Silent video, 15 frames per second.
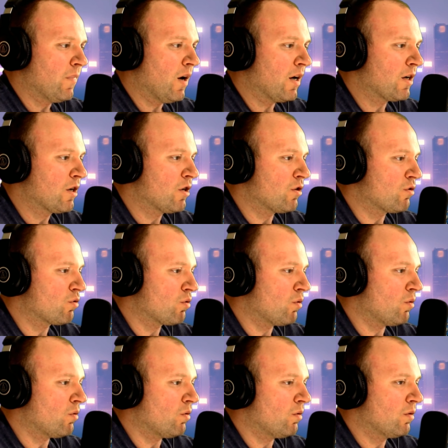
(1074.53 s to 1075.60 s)

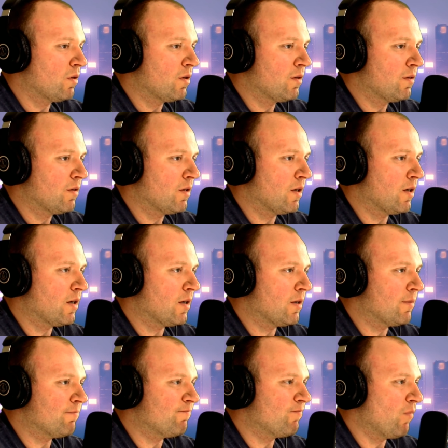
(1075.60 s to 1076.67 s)
uncontrolled,
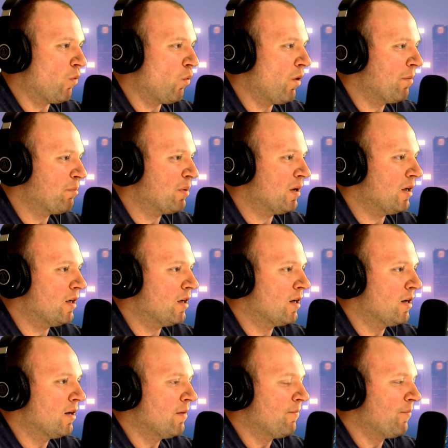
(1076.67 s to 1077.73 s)
wimpy,
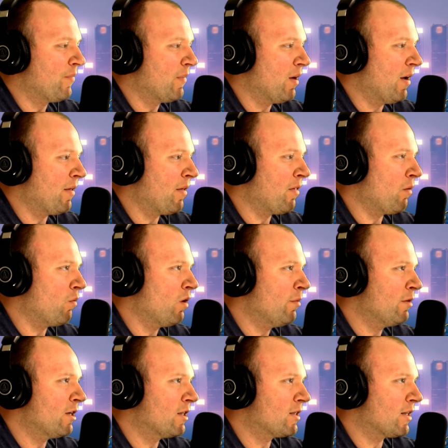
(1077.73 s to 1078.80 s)
and then the
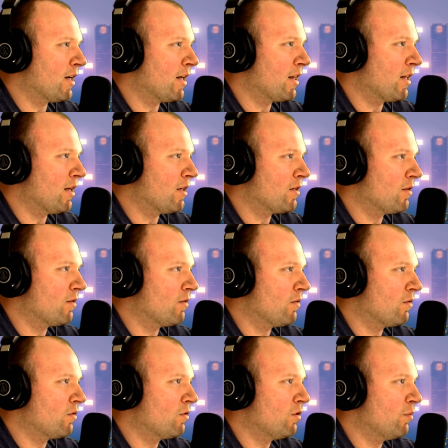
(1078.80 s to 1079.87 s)
woman is like this
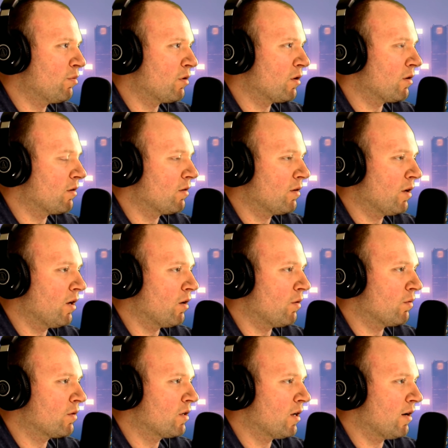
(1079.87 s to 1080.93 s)
super,
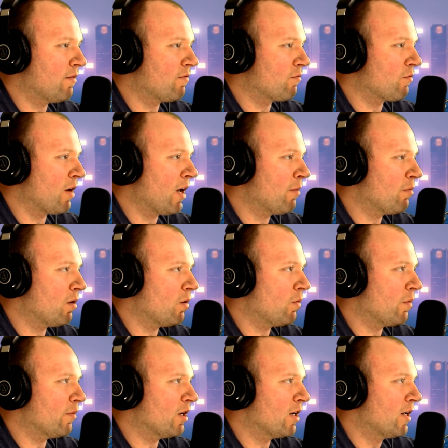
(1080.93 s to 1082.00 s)
tough Rambo
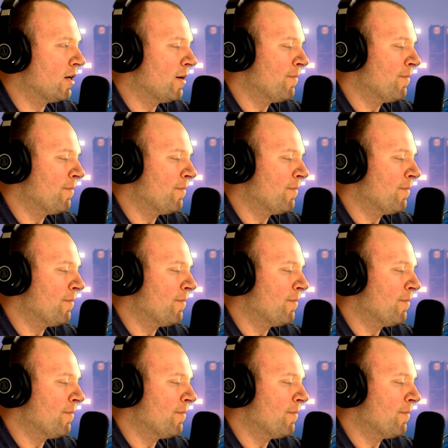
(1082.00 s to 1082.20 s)
woman.